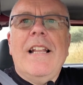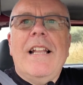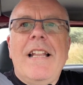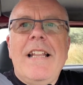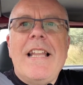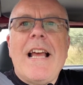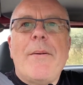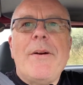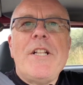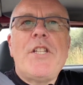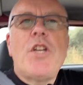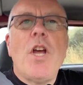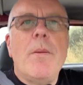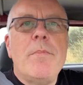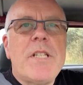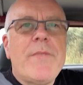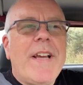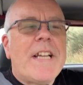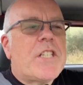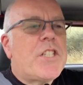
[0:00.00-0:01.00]
Now, in
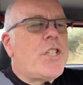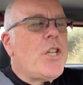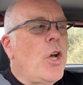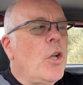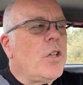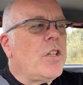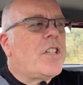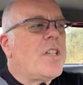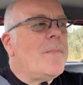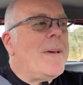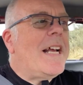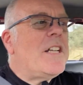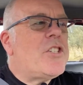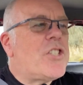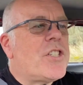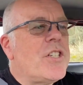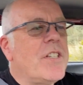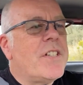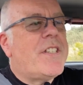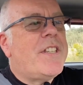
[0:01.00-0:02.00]
terms of external
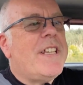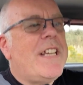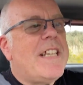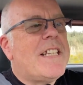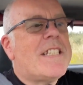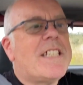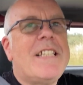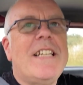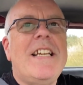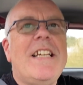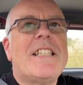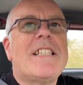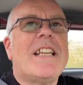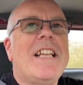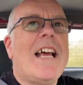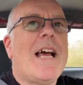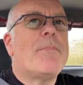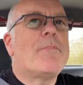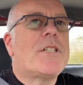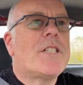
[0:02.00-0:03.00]
dimensions, this is
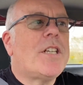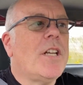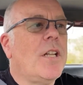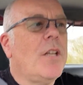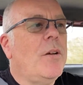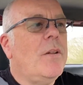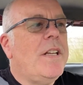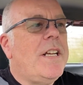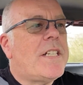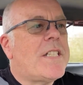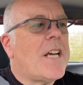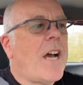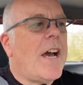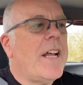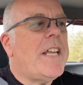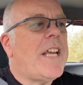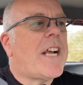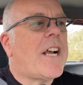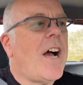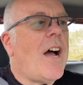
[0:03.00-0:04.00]
an absolutely
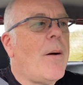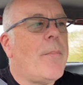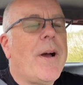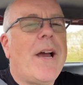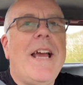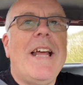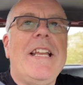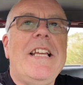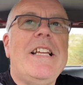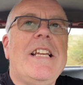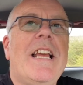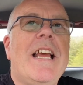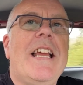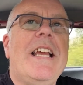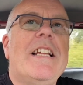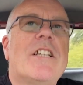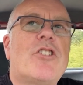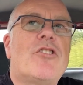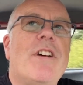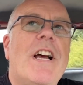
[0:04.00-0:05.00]
tiny car by
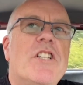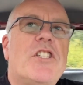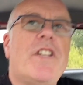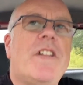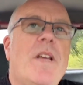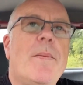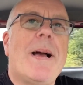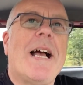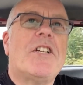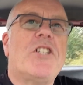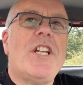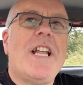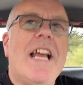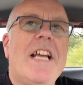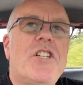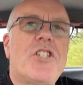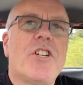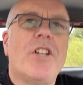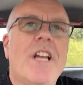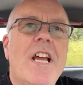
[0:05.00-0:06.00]
any stretch of the
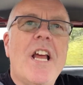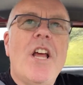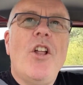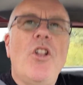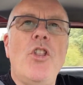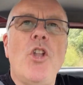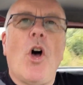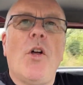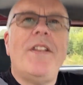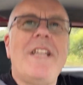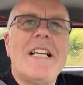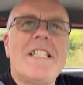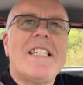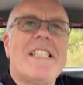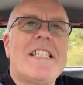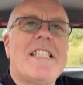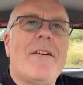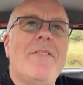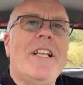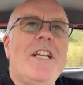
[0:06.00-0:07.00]
imagination. Not
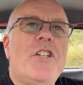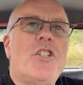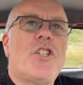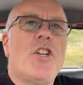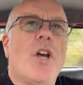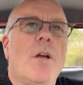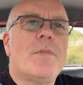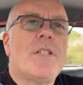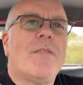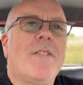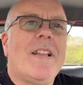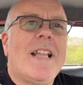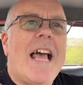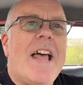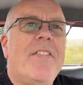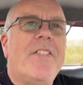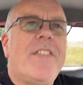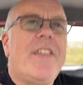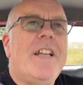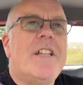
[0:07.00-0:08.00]
necessarily in terms of
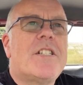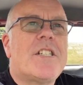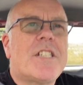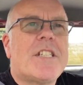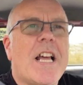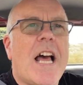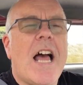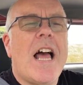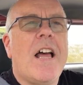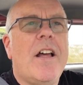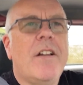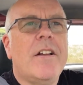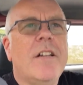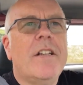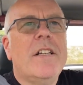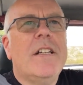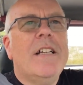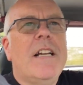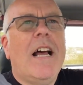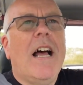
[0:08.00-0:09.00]
length. It's
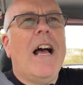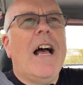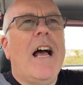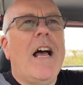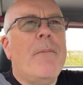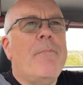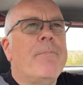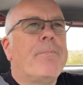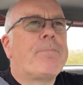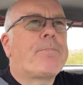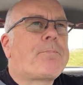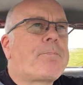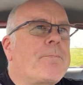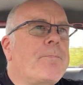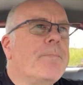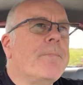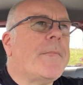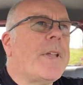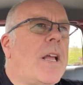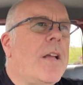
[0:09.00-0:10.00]

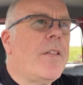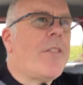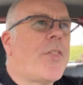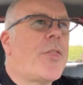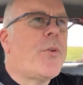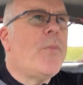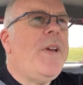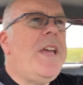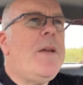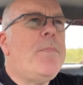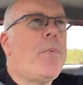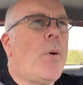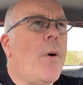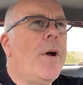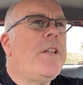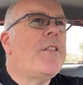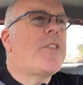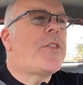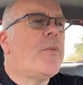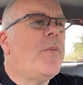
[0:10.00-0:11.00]

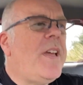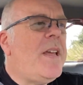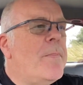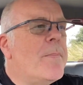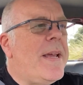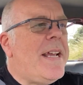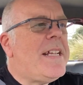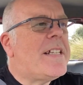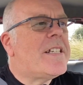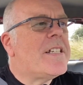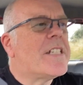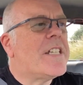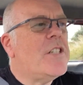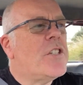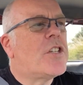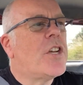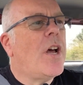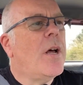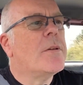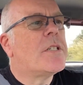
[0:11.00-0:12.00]
3.3 meters
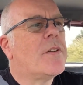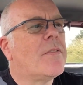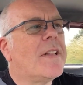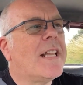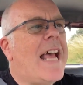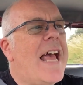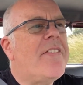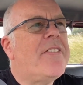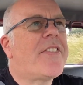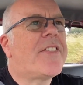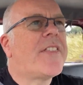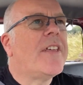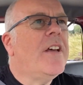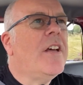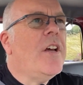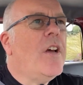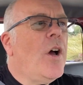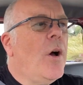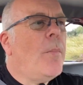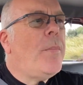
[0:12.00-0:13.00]
in terms of length,
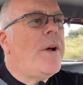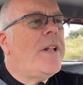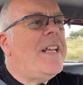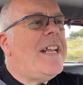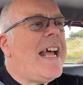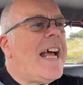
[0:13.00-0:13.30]
but in